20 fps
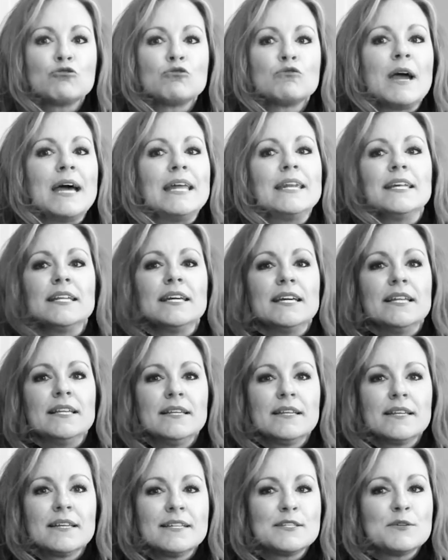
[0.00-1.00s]
dreaded it
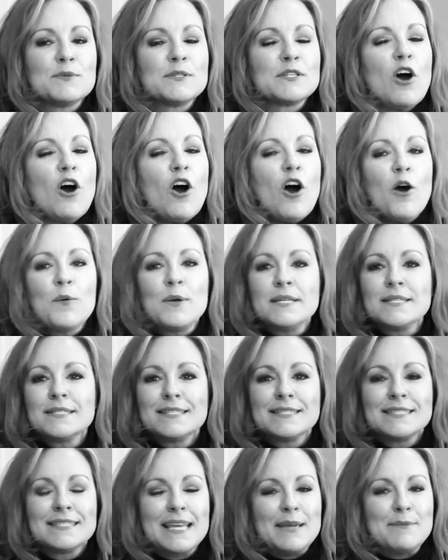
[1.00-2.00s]
because it was always
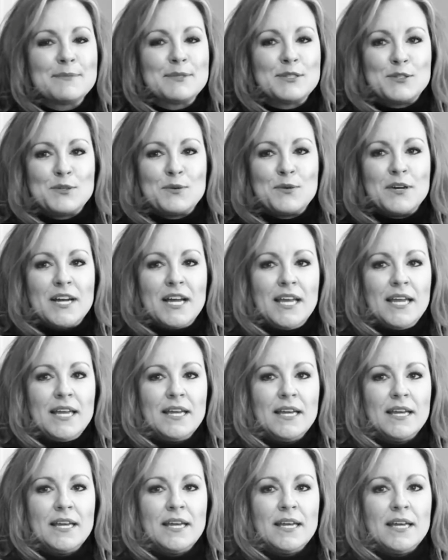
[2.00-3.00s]
the same story.
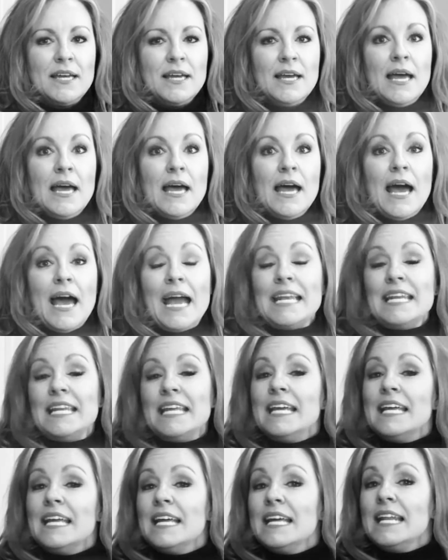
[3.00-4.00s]
I
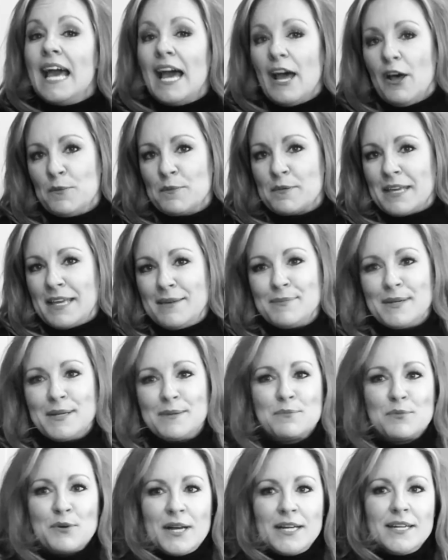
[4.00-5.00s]
need help
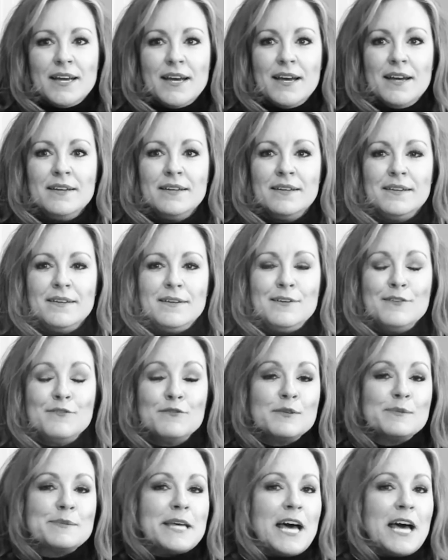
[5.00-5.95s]
keeping Brenda from